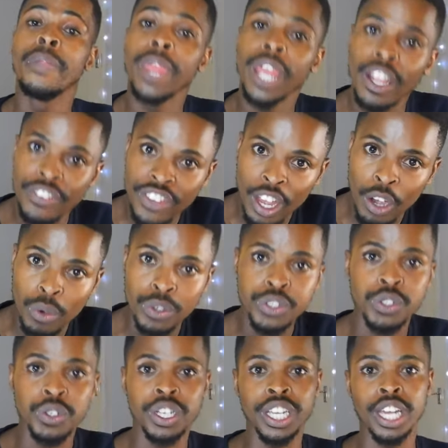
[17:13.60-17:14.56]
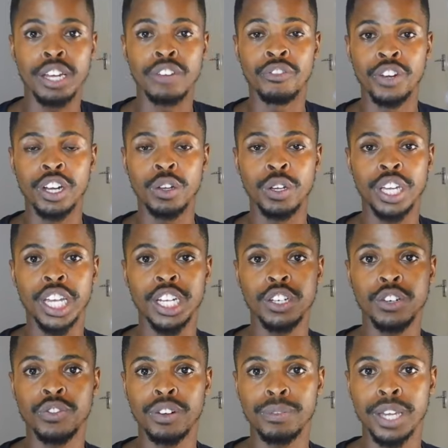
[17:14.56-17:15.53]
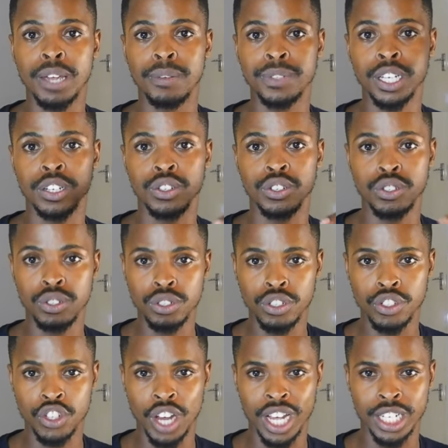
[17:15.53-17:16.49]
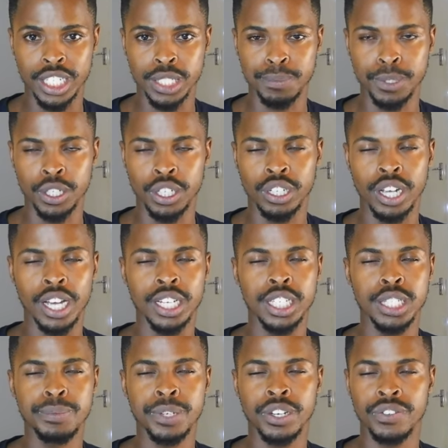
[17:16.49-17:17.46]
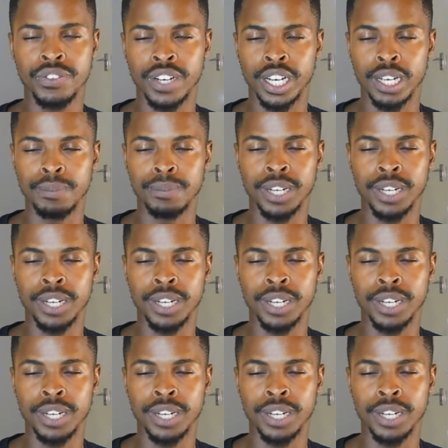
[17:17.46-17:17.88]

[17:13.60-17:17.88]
Hence, I also again relocated from Cape Town to Johannesburg, and it's been a vibe.